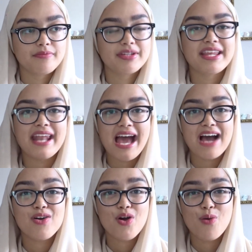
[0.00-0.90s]
But then
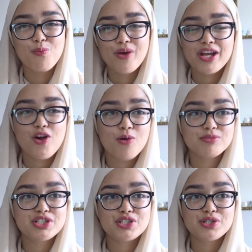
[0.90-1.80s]
how come when it
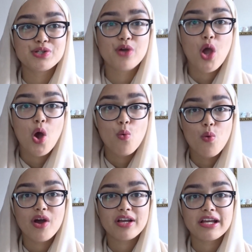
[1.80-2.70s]
comes to
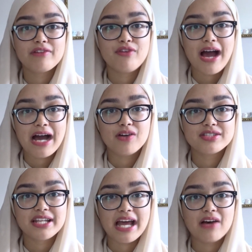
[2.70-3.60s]
working for hours
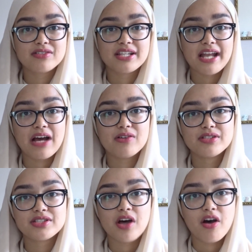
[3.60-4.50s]
and hours and
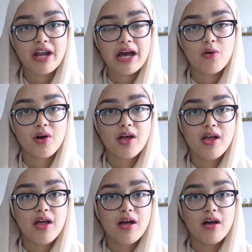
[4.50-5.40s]
hours on our
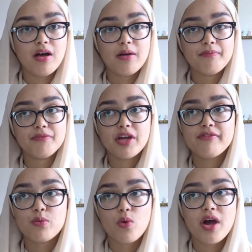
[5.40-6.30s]
not
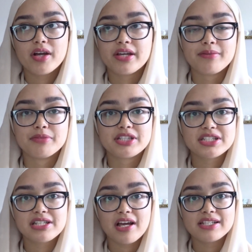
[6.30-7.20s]
even working, but
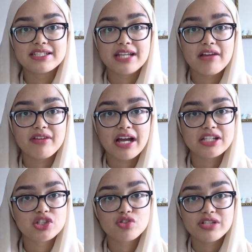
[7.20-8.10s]
just like staring at
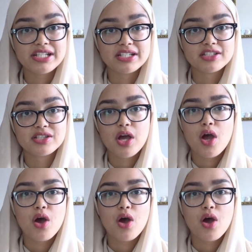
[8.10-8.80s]
screens